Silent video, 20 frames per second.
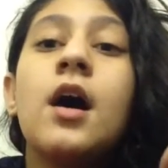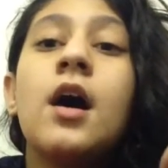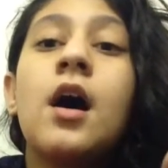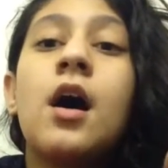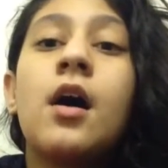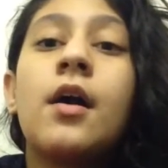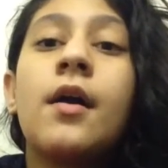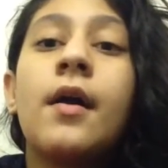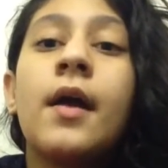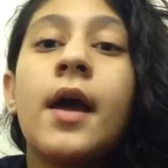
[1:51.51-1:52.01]

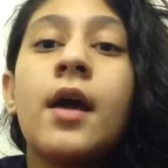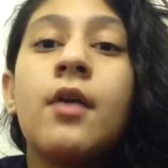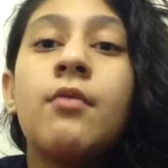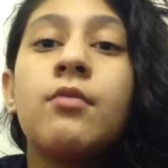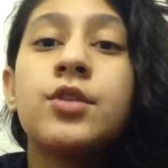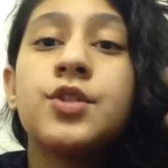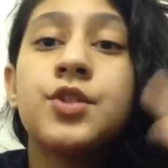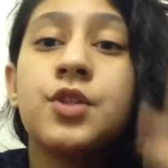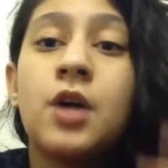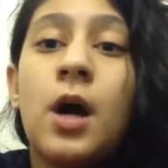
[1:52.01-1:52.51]
Her hair
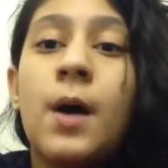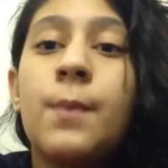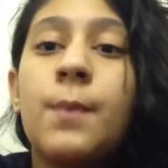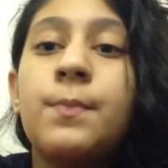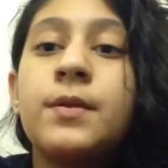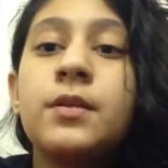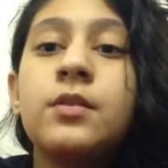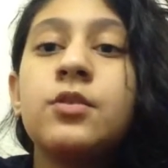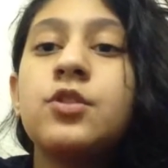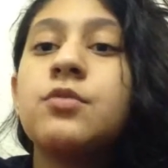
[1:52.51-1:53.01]
was
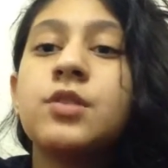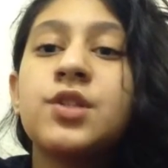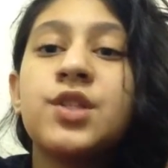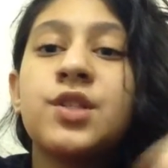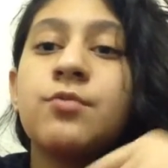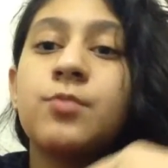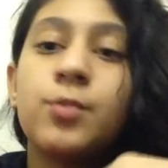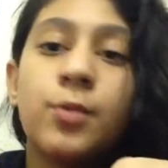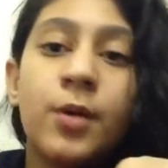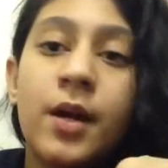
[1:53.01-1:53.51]
open, she
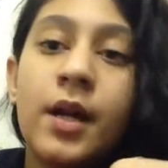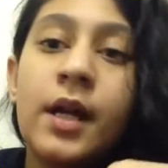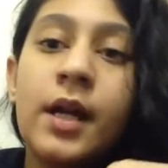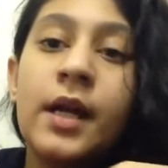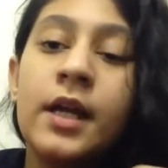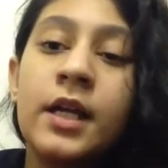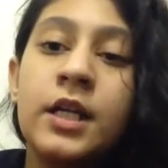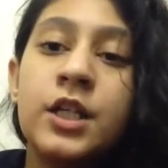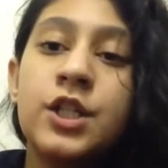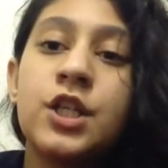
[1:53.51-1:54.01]
wasn't
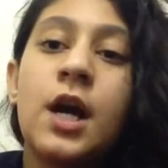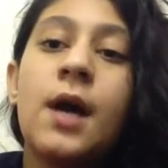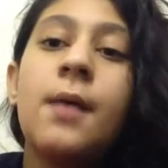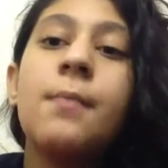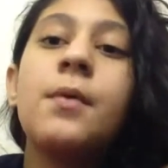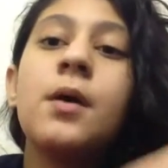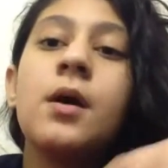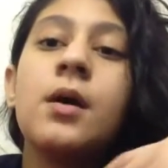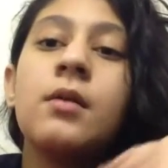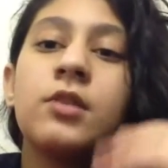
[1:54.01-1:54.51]
wearing
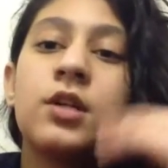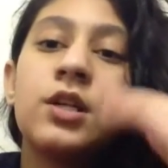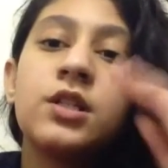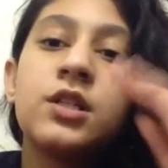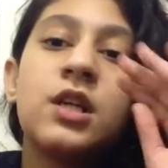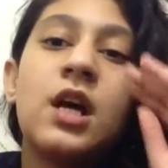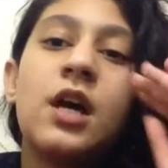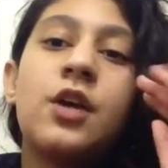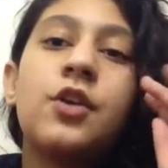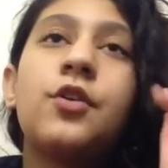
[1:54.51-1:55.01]
hijab, because
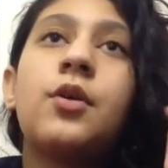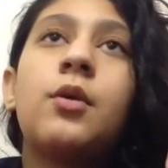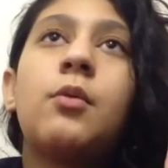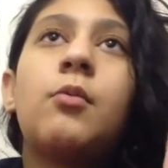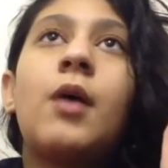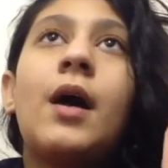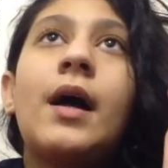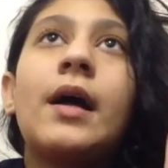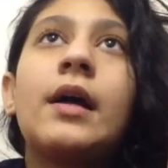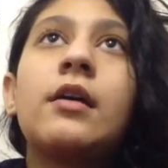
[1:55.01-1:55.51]
I don't know
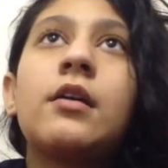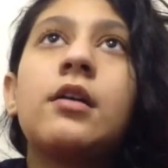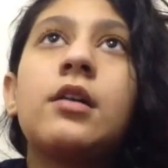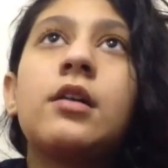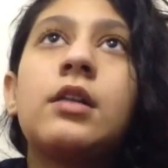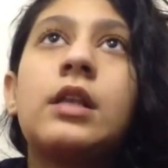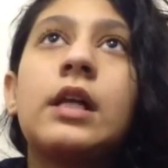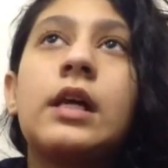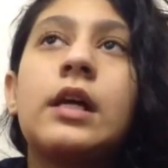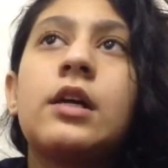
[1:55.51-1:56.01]
why
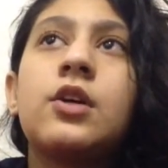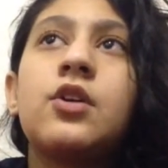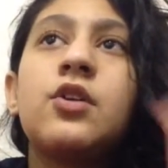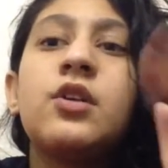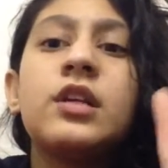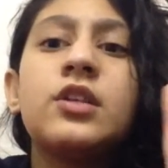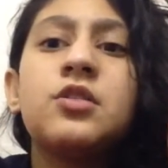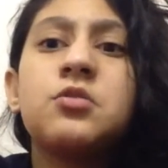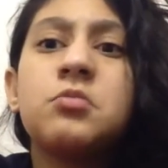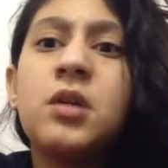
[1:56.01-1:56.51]
like you
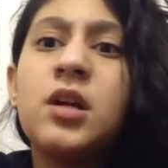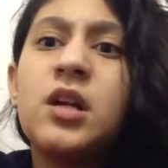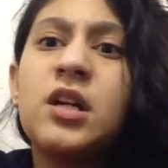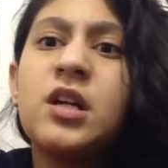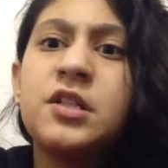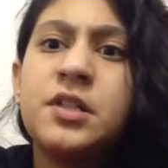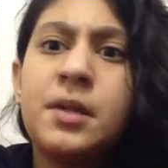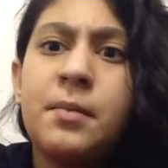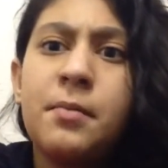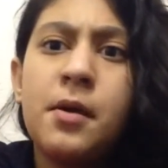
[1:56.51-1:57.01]
need to wear
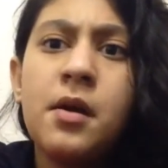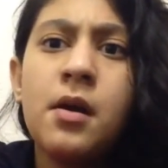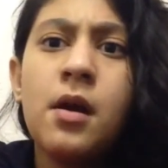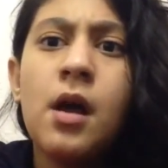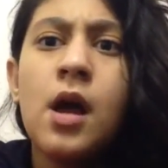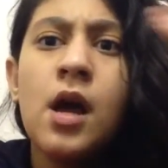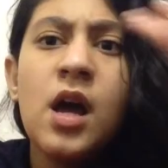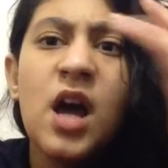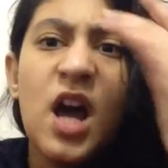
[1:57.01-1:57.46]
hijab here.